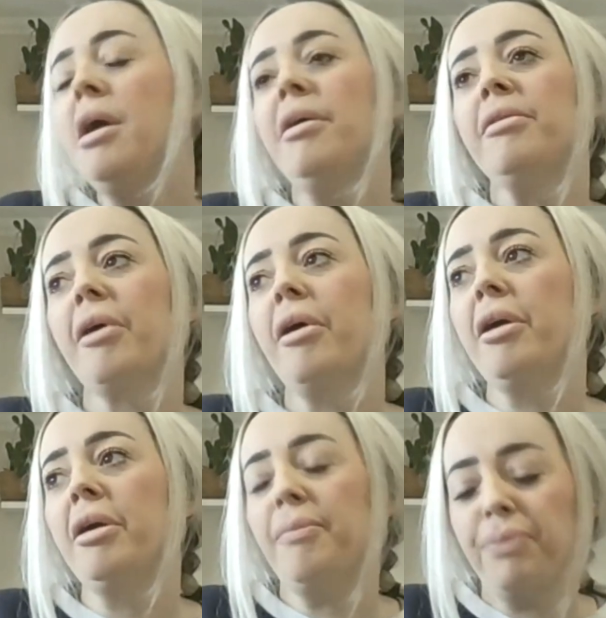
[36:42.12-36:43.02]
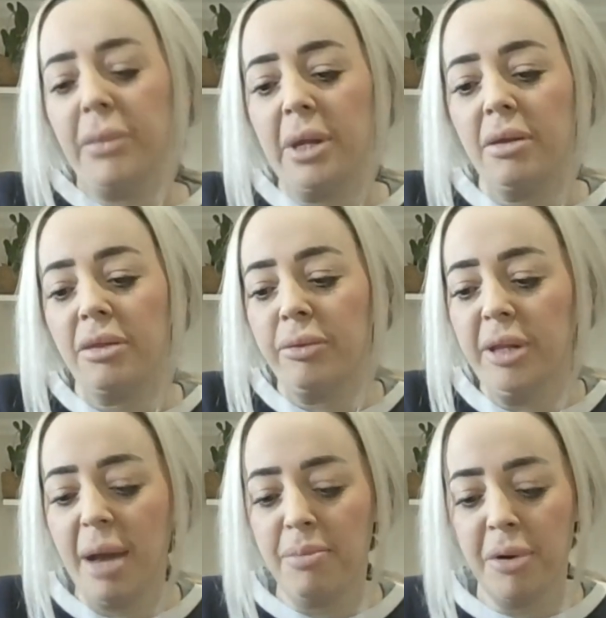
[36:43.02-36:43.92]
So through
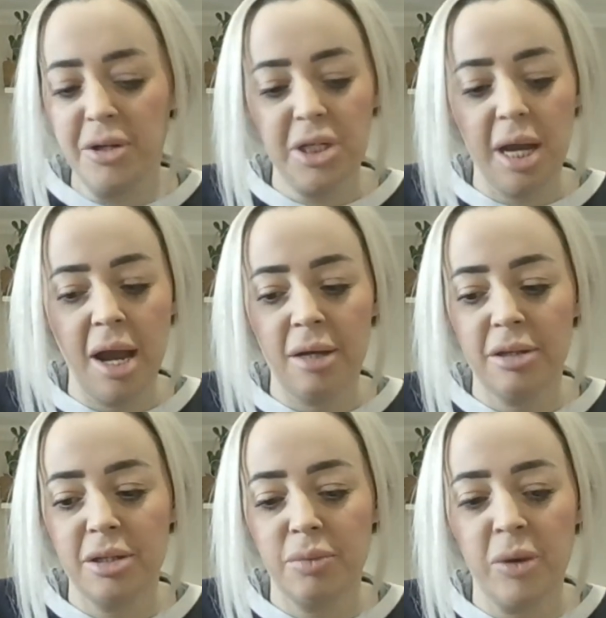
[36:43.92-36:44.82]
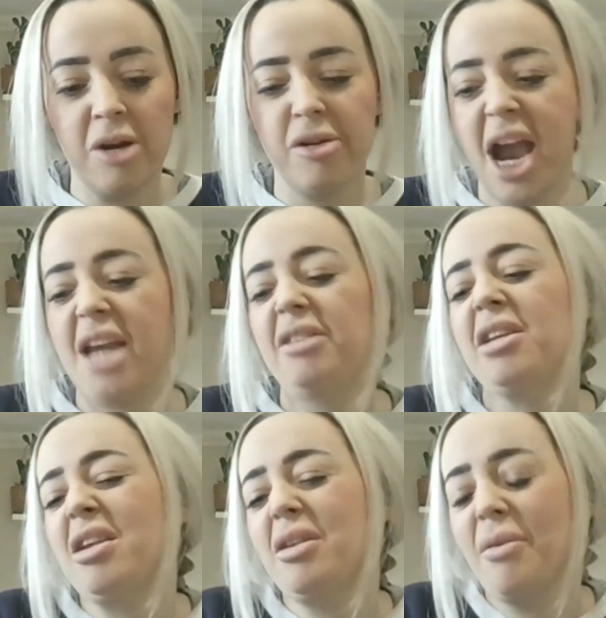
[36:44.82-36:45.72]
that project, we created,